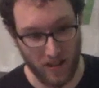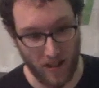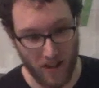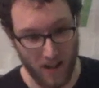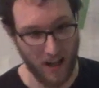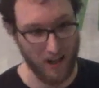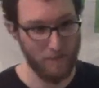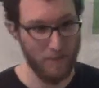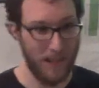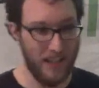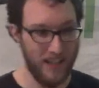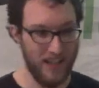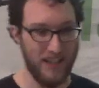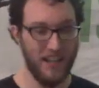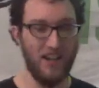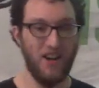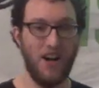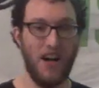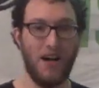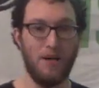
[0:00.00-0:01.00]
All right, may
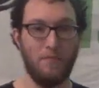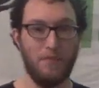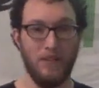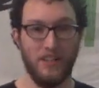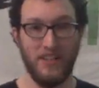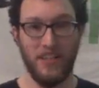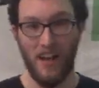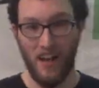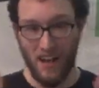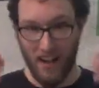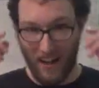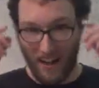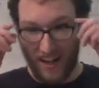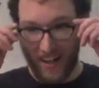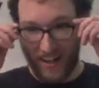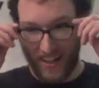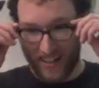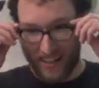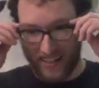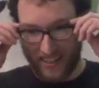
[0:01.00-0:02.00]
he R I P
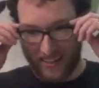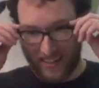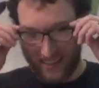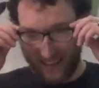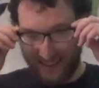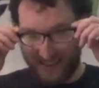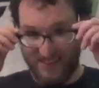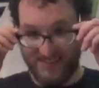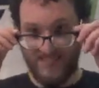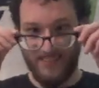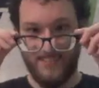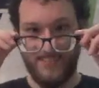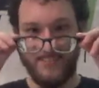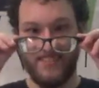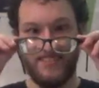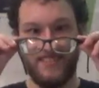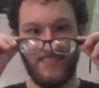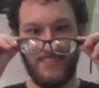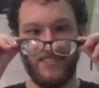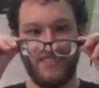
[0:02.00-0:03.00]
Uh...
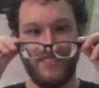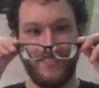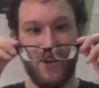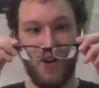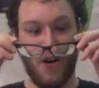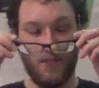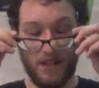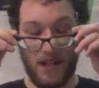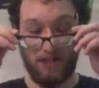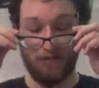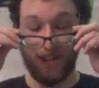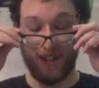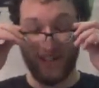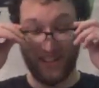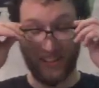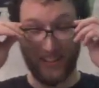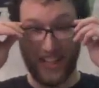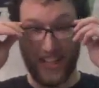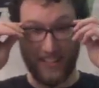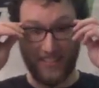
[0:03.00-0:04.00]
Oh, I'm not wearing
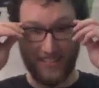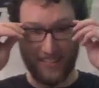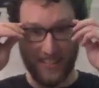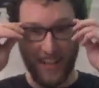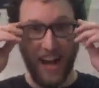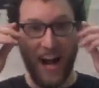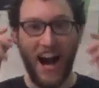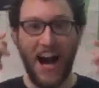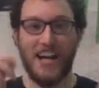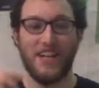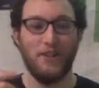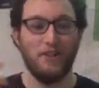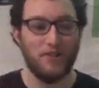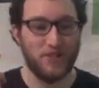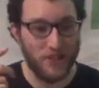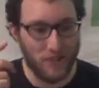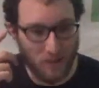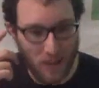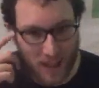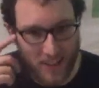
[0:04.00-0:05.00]
the glasses. I
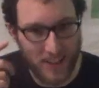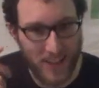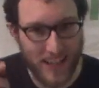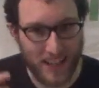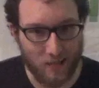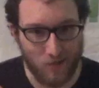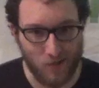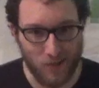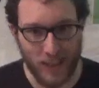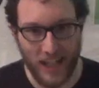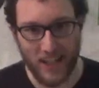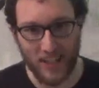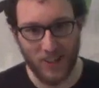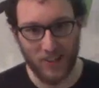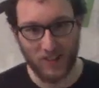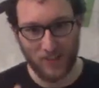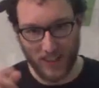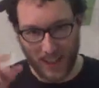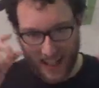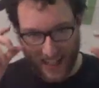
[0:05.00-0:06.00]
used to wear, like,
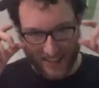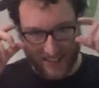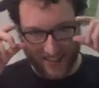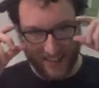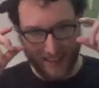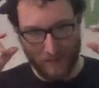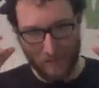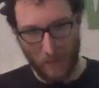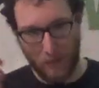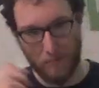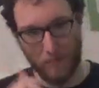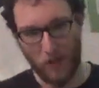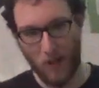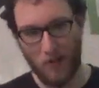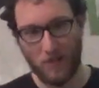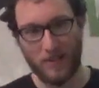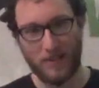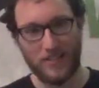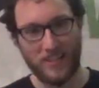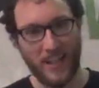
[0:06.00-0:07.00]
yellow glasses, and people
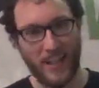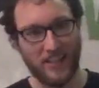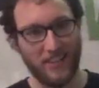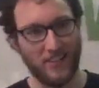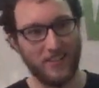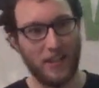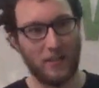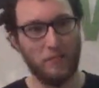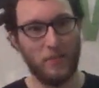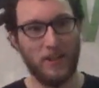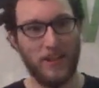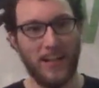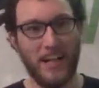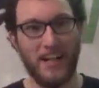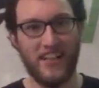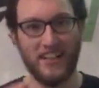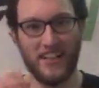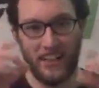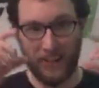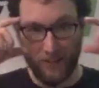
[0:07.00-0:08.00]
always say I look like Buddy
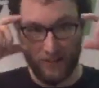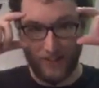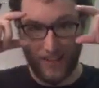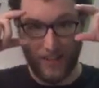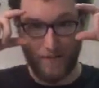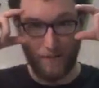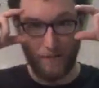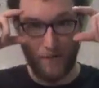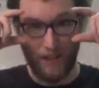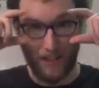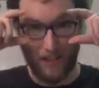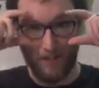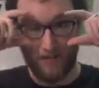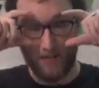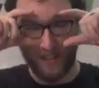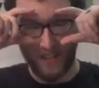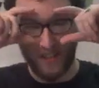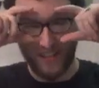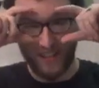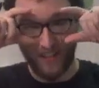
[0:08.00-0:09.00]
Holly. I used to have a pair of
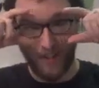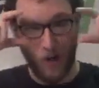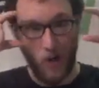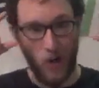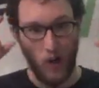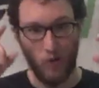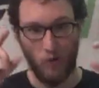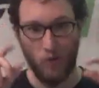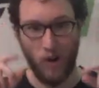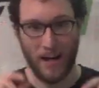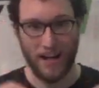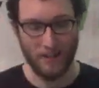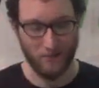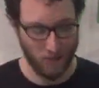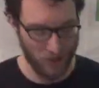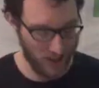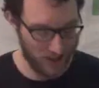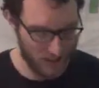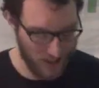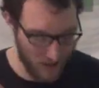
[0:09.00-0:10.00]
uh, all-white
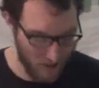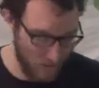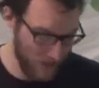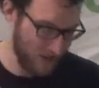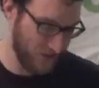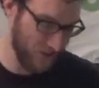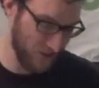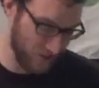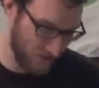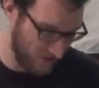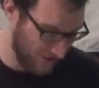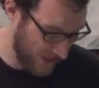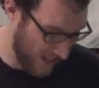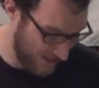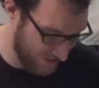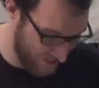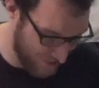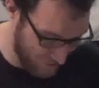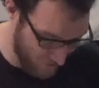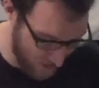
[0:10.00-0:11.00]
ones. I miss those
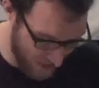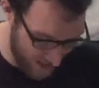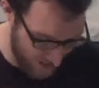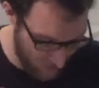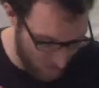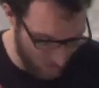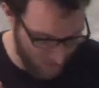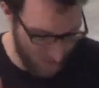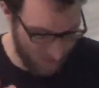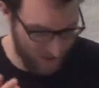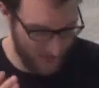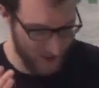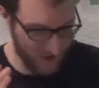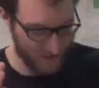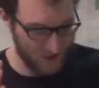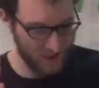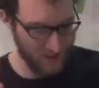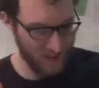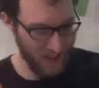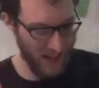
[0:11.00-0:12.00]
glasses, man. Those are my
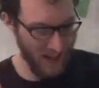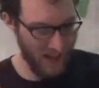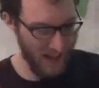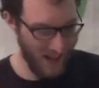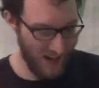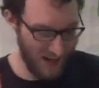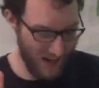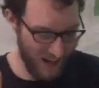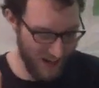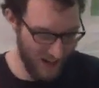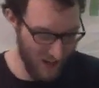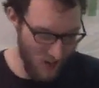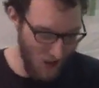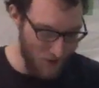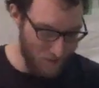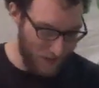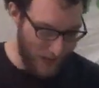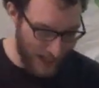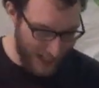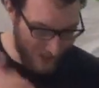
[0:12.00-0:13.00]
favorite. Uh,
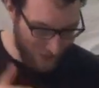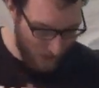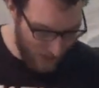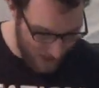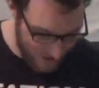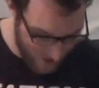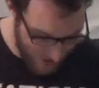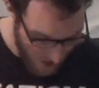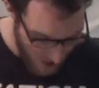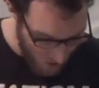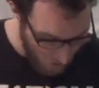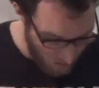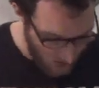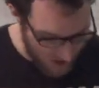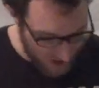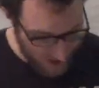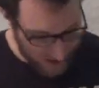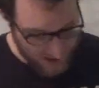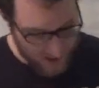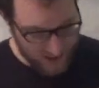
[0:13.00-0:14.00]
but anyways,
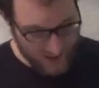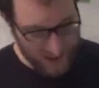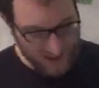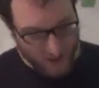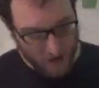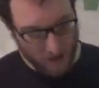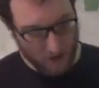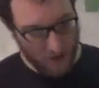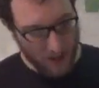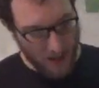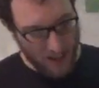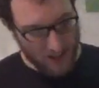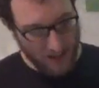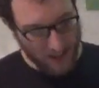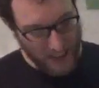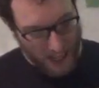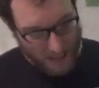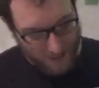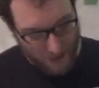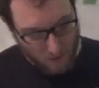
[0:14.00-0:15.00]
which leads us into the
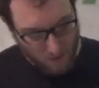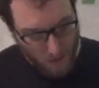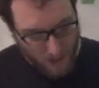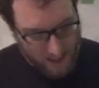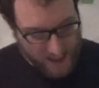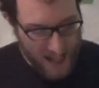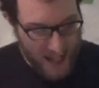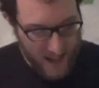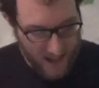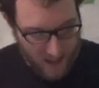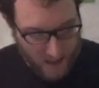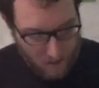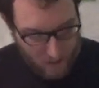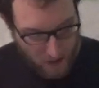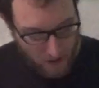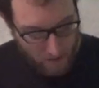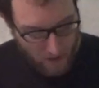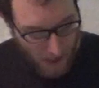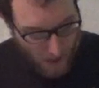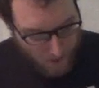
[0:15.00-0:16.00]
lives of Buddy Holly, the
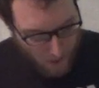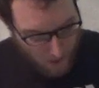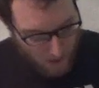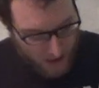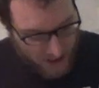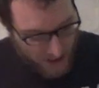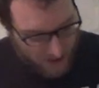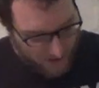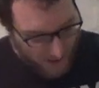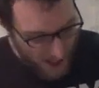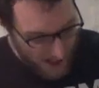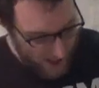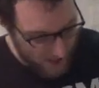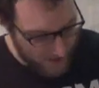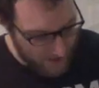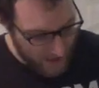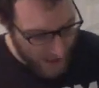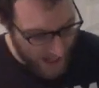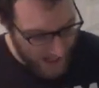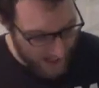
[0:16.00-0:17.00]
Big Bopper, Ritchie
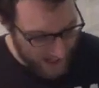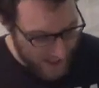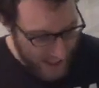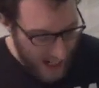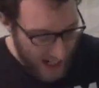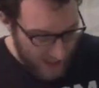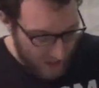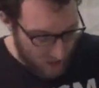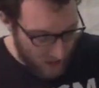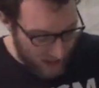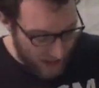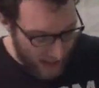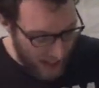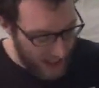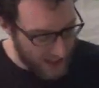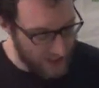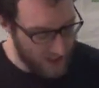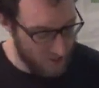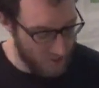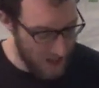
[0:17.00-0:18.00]
Valens, Eddie Cochran,
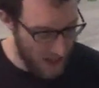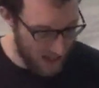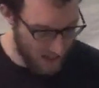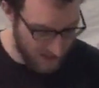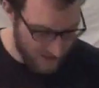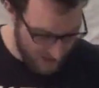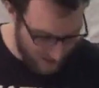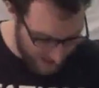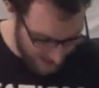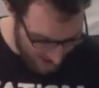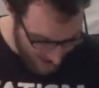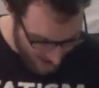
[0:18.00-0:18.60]
and the rest.